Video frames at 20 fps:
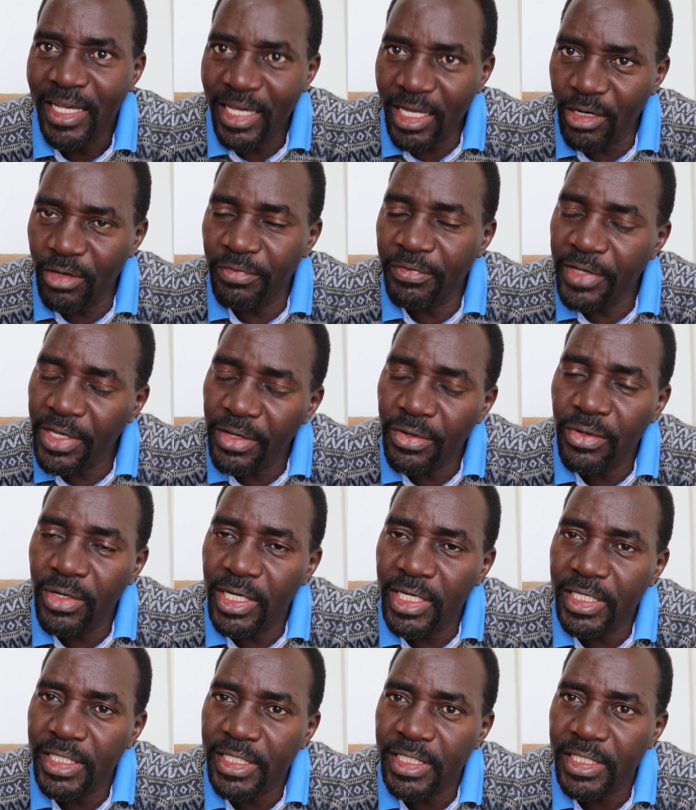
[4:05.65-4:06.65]
Hello,
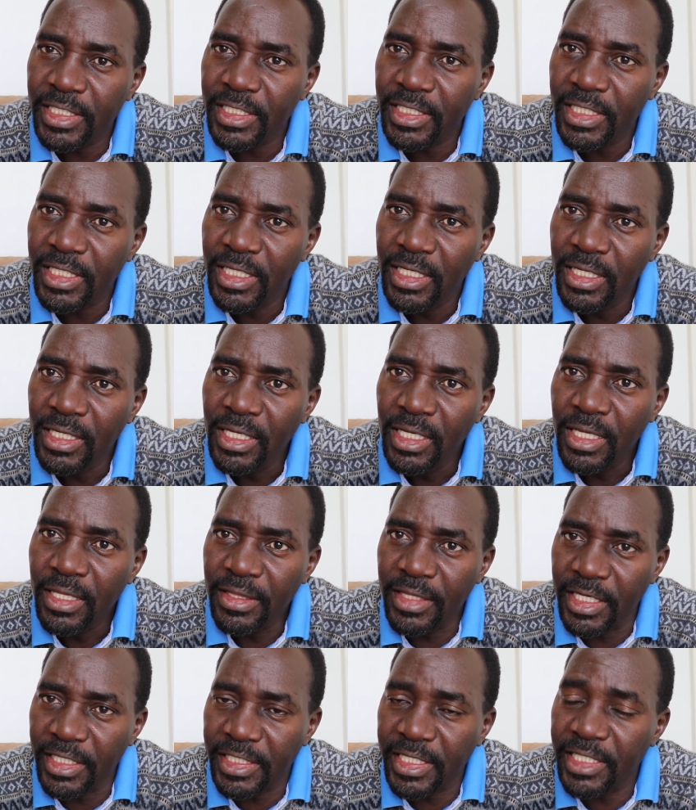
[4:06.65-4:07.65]
viewers.
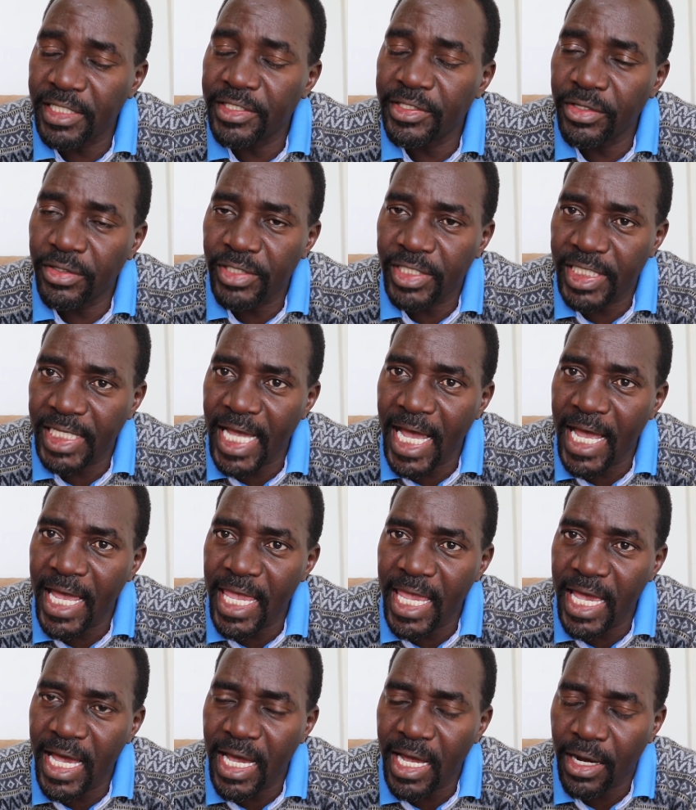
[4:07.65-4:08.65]
This is
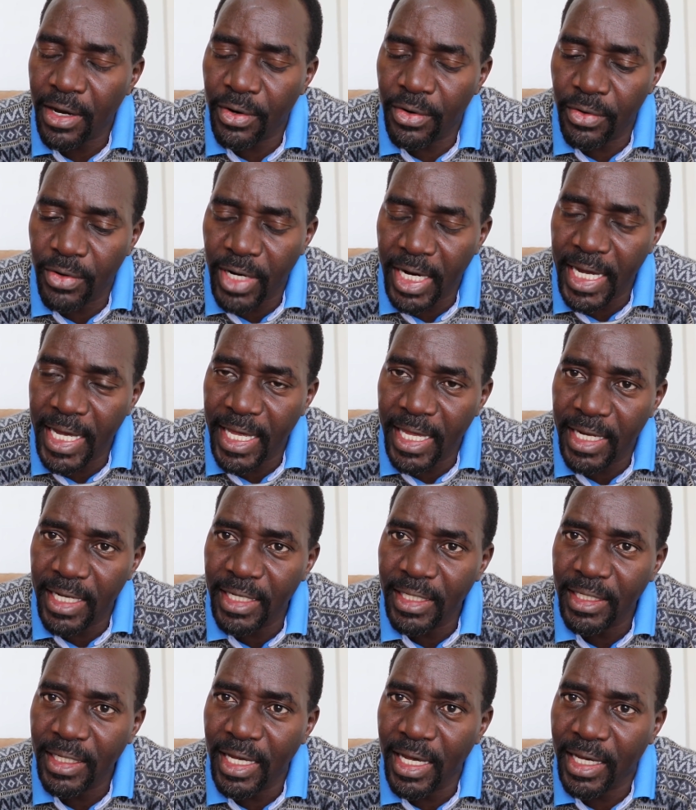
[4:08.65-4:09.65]
Josiah
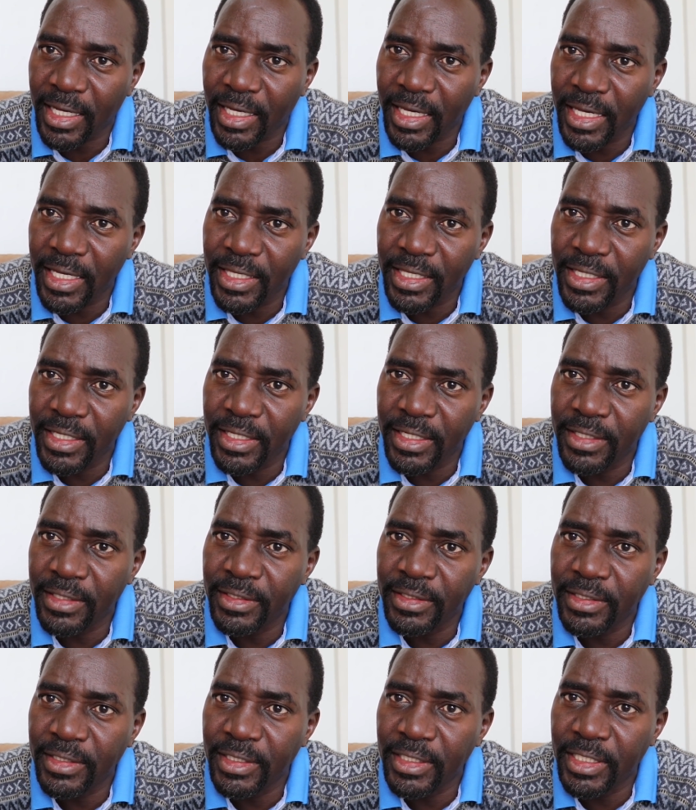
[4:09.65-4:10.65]
Kokal, a
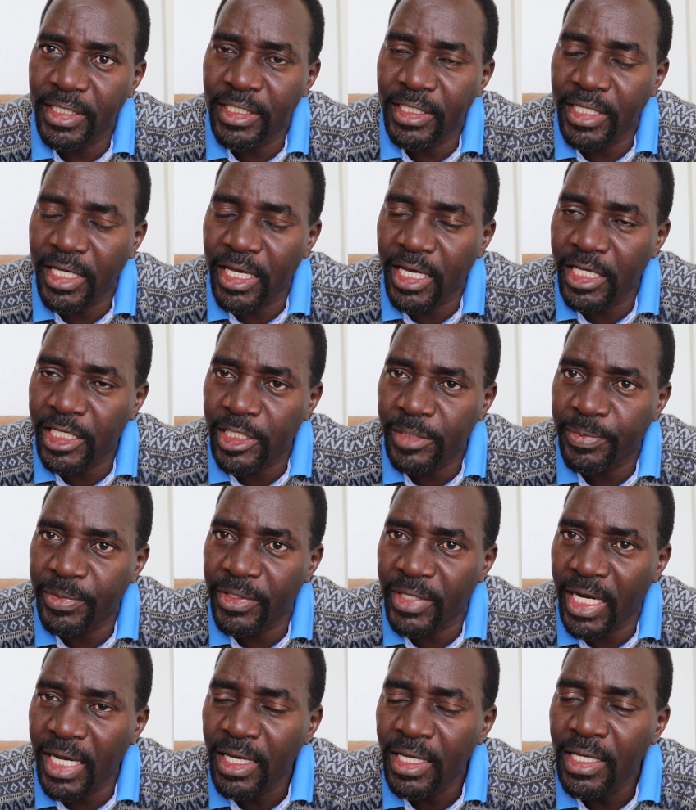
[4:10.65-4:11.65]
Kenyan in
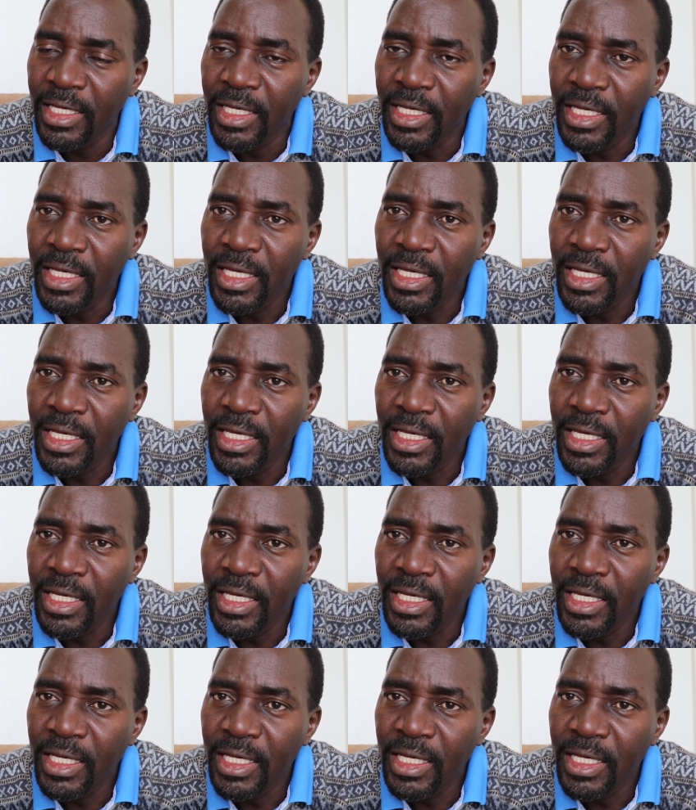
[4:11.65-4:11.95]
diaspora,